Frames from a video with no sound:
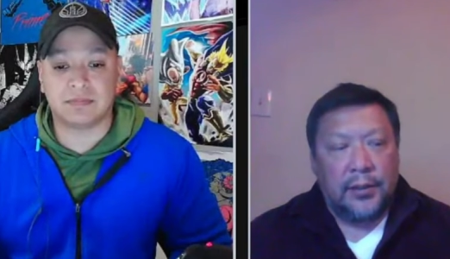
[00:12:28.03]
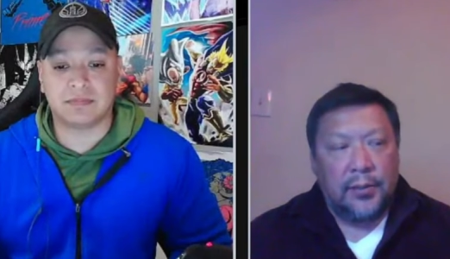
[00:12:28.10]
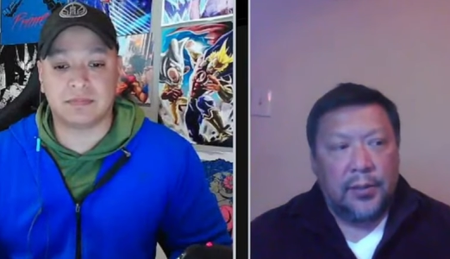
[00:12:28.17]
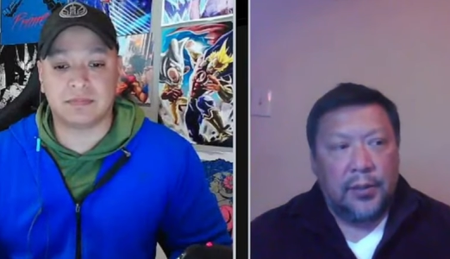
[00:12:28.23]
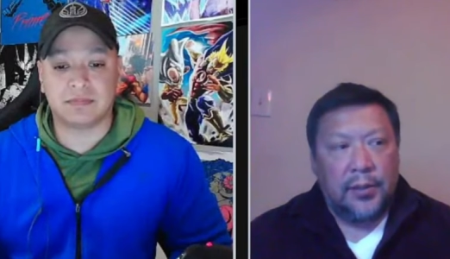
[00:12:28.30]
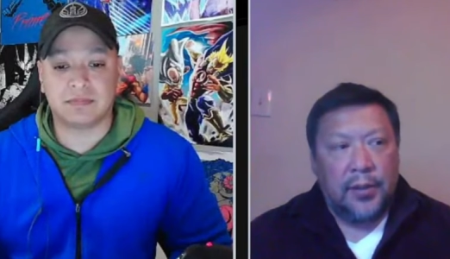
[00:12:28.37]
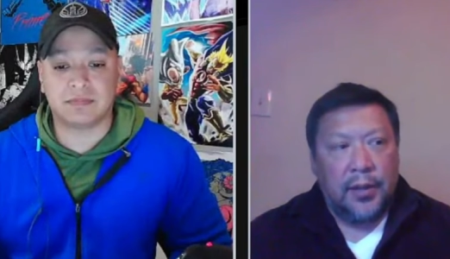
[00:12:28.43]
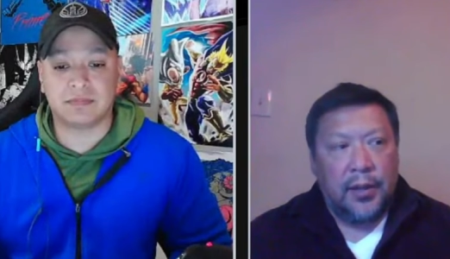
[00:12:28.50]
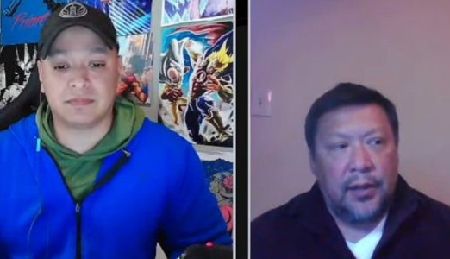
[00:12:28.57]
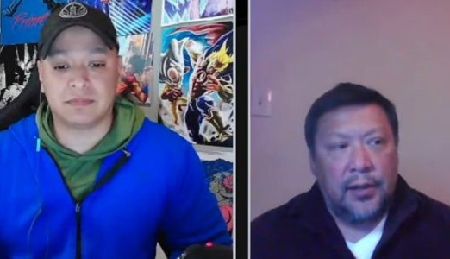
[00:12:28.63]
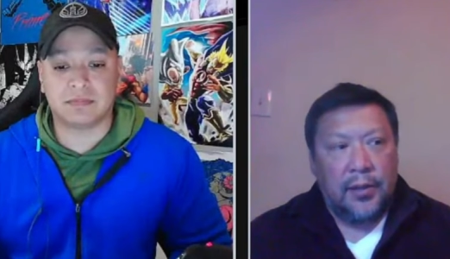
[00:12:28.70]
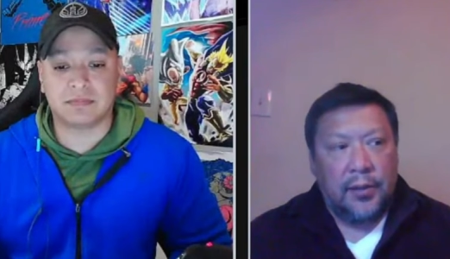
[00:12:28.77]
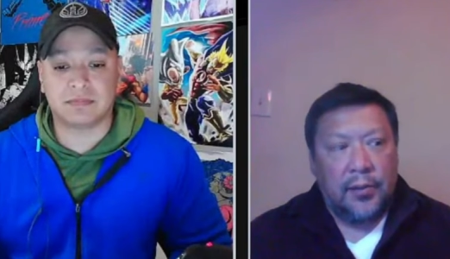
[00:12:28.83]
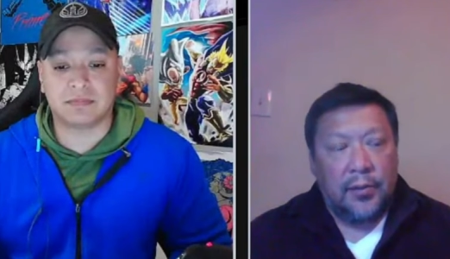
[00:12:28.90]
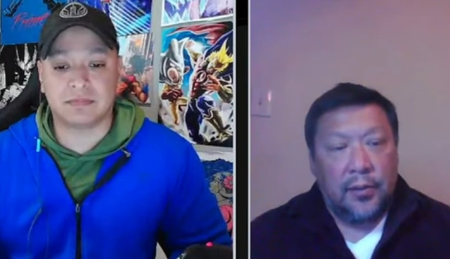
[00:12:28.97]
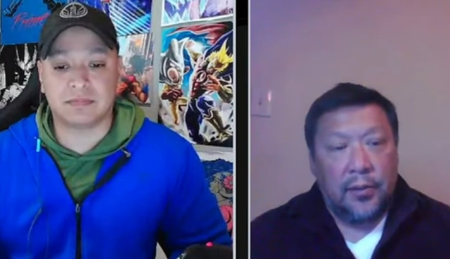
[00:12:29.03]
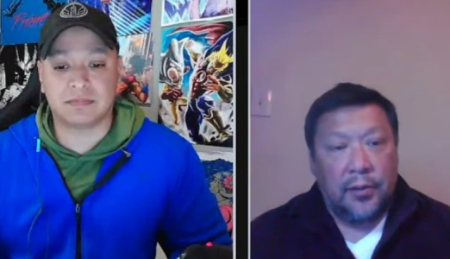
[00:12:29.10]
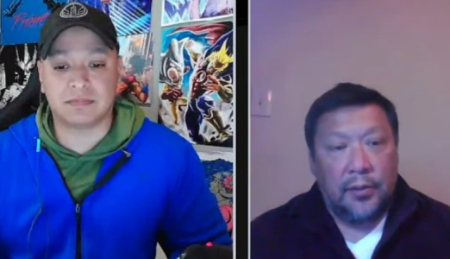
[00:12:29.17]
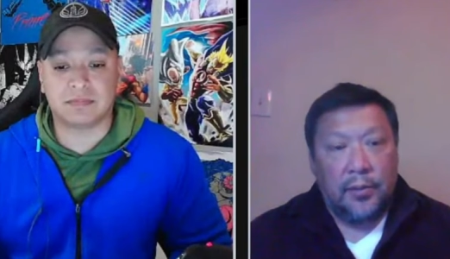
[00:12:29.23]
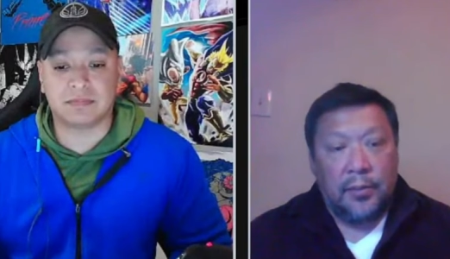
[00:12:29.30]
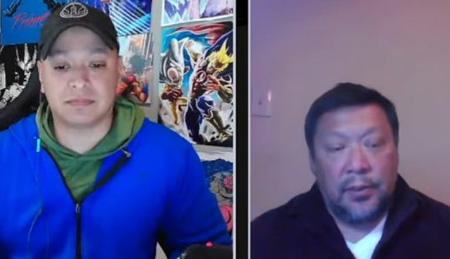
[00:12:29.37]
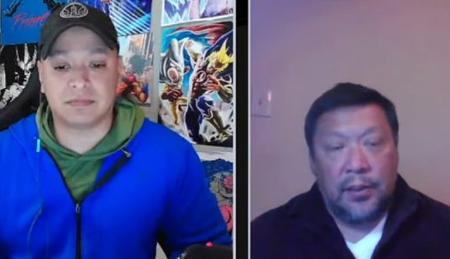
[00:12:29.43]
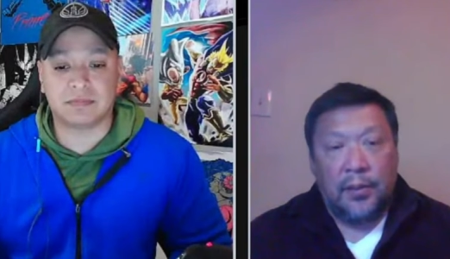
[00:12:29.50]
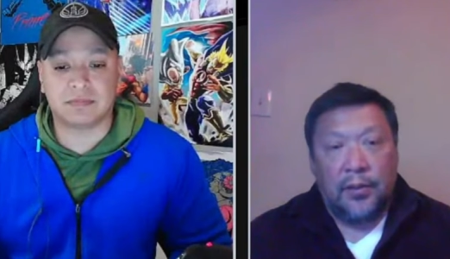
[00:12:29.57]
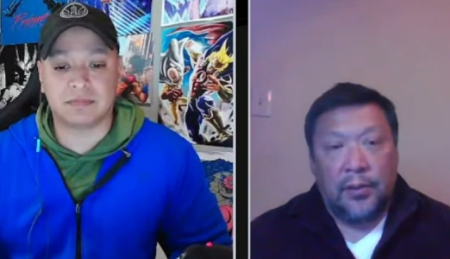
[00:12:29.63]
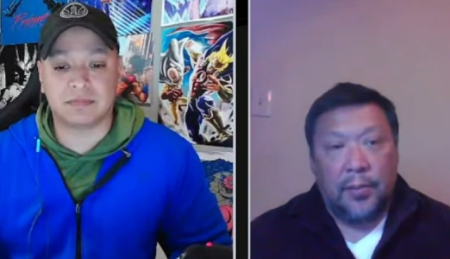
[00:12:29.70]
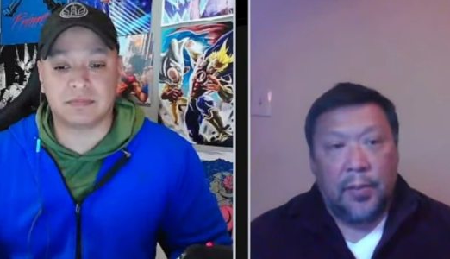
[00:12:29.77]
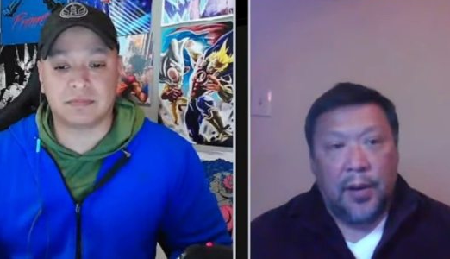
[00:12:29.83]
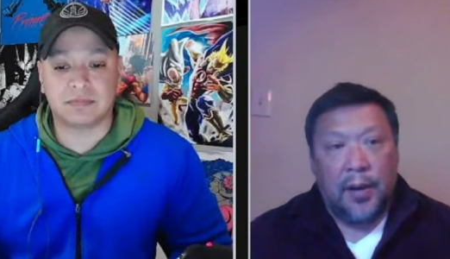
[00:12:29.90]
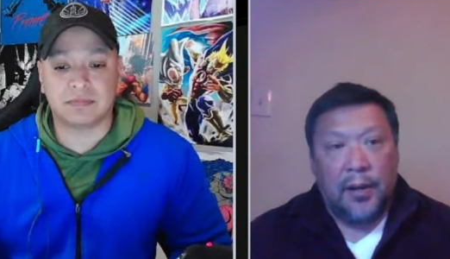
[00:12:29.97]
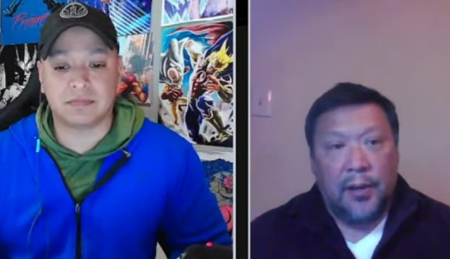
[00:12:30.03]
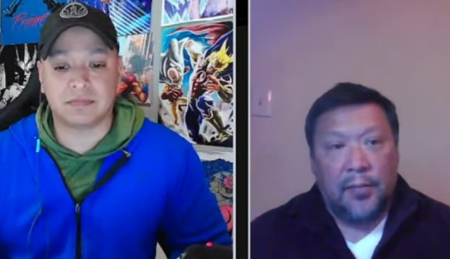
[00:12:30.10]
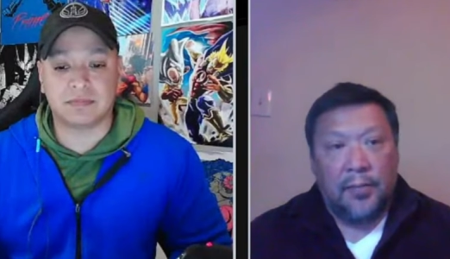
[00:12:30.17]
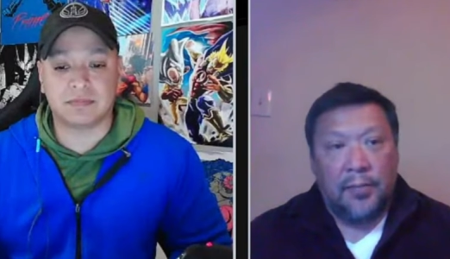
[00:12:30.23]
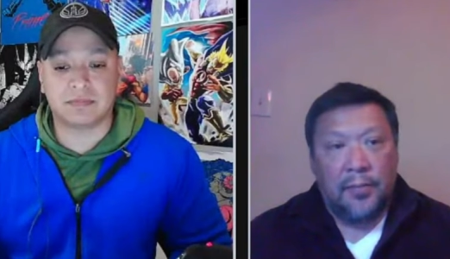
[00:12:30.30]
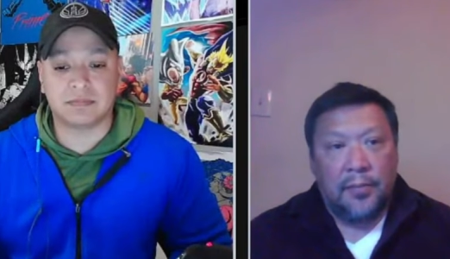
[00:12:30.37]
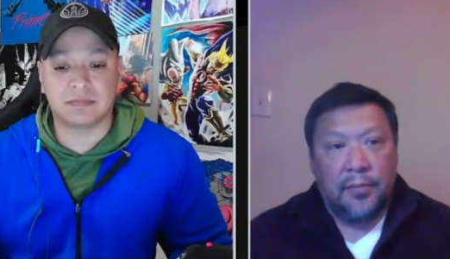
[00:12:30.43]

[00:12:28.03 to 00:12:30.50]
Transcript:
Speaker 1: them, you know, hey, you know, we're near the bottom